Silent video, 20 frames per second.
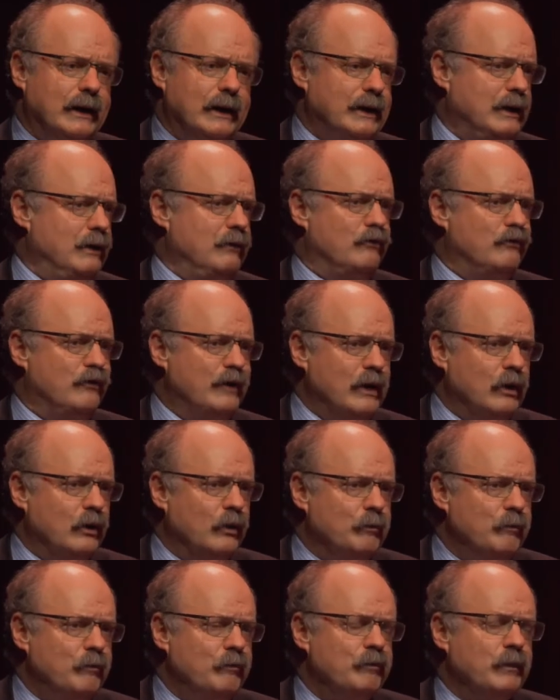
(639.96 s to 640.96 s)
in
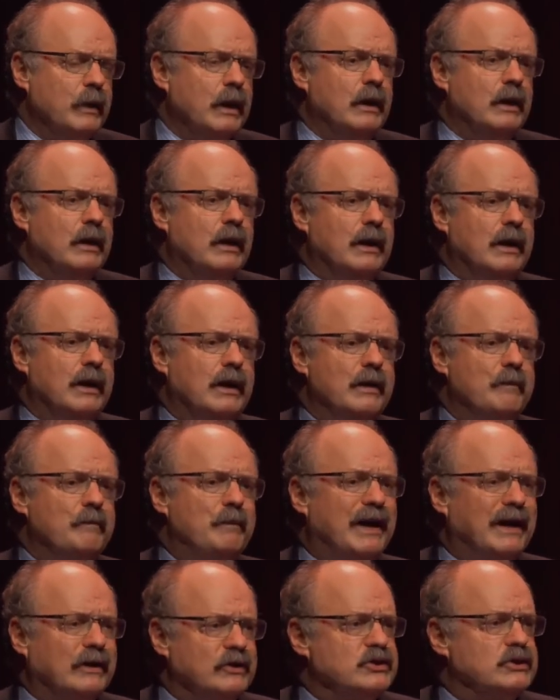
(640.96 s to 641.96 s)
film,
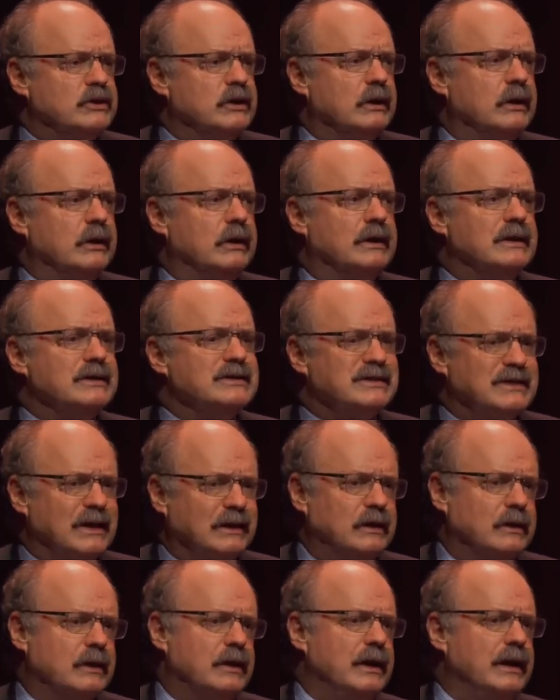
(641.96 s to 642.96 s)
but
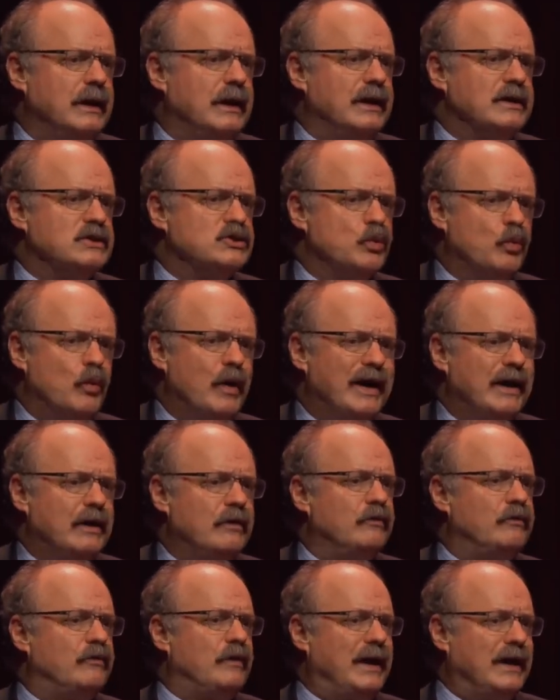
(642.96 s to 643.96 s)
suddenly it's a way
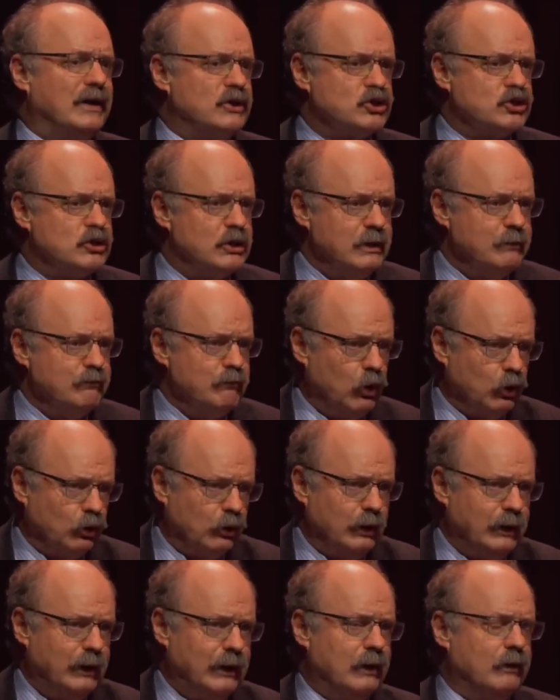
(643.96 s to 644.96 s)
of actually
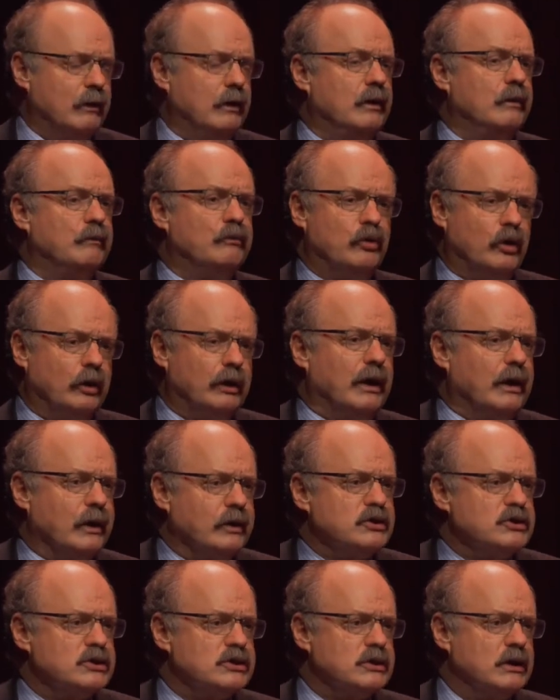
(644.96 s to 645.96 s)
modeling
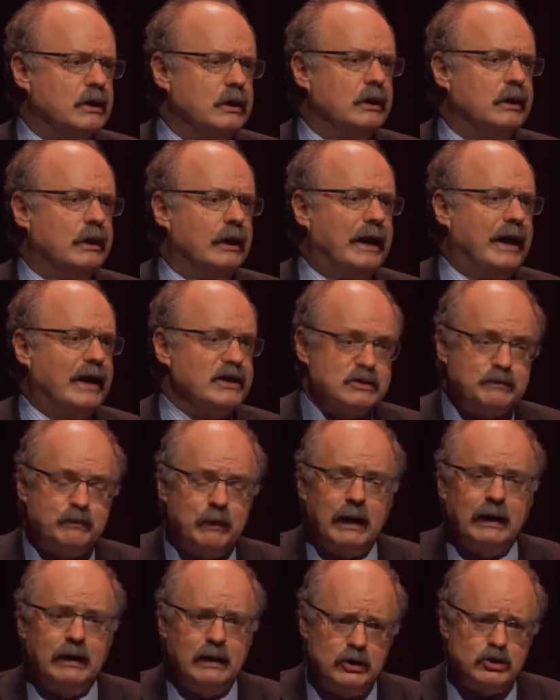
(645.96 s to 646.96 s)
products as
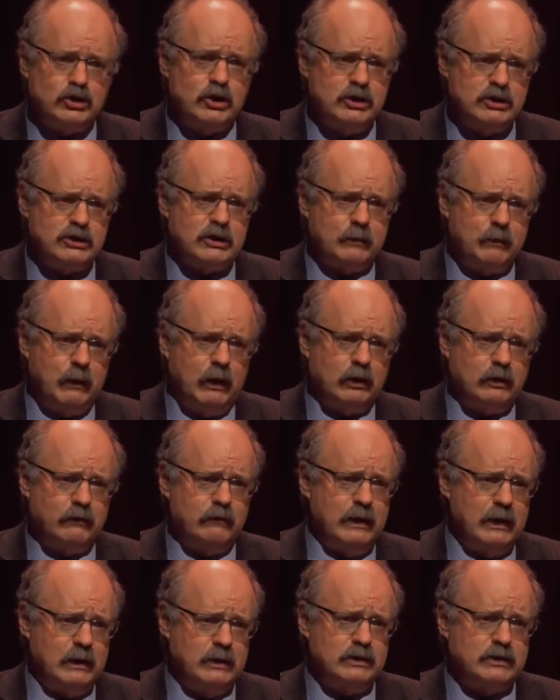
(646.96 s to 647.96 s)
an intrinsic part
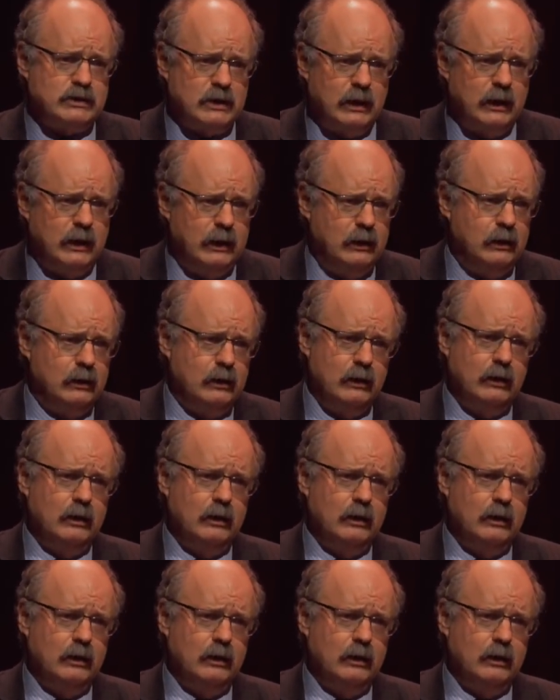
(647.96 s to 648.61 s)
of their design.